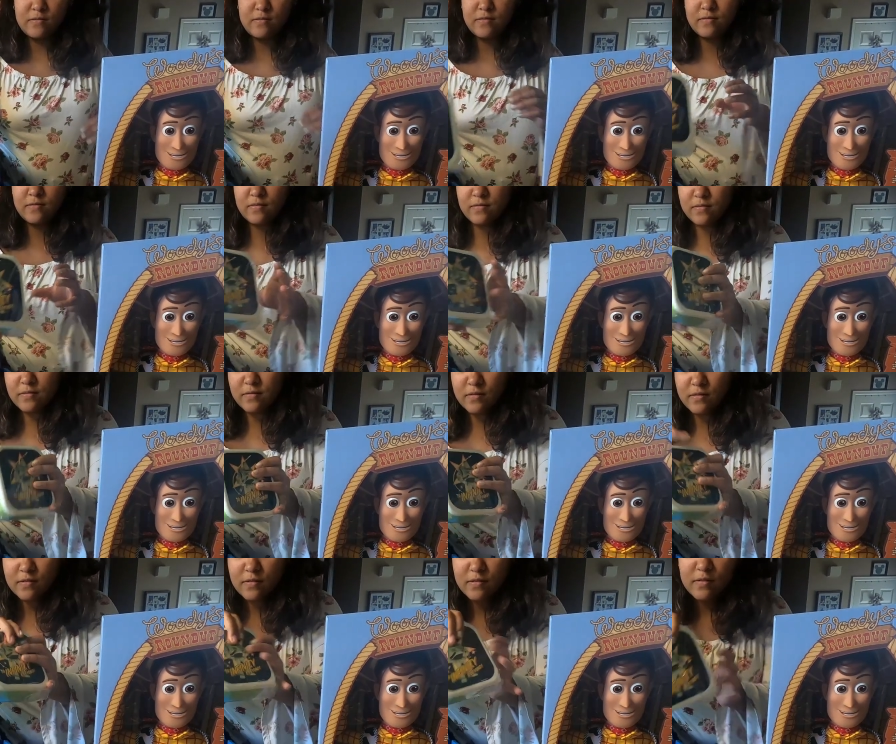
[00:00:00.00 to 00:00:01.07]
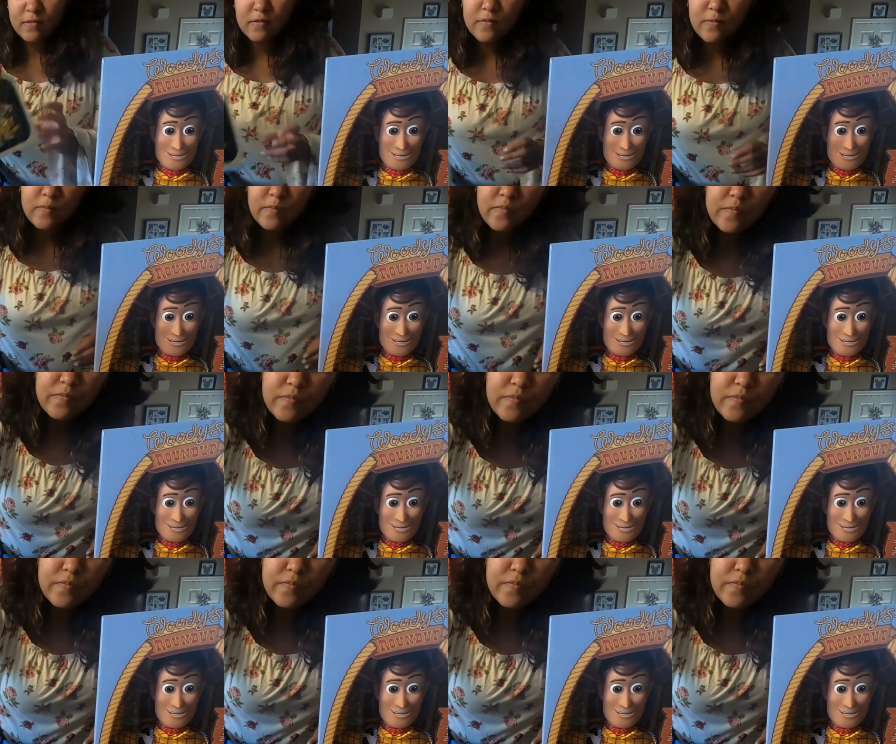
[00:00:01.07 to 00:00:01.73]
(no one is talking)